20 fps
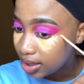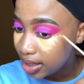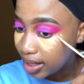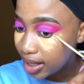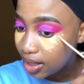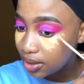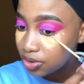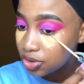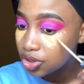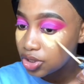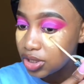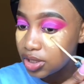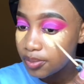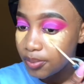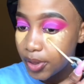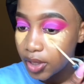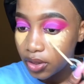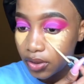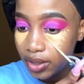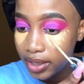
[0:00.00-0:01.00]
Like I was just
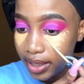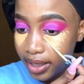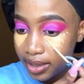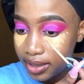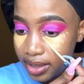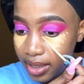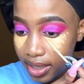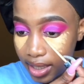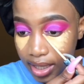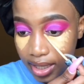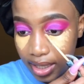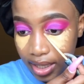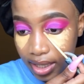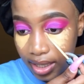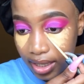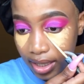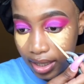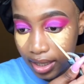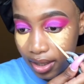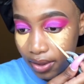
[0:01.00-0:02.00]
speculating,
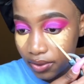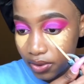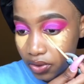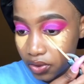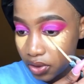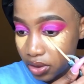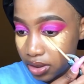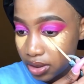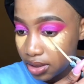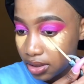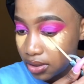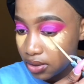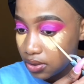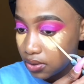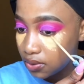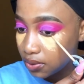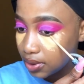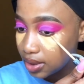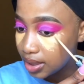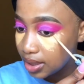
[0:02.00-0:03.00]
like I was just, you
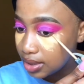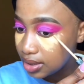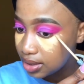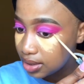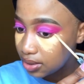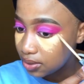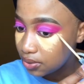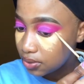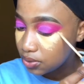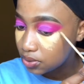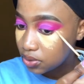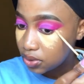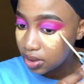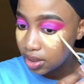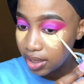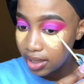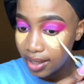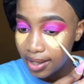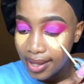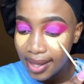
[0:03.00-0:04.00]
know, guessing. It's
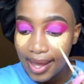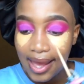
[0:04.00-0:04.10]
okay.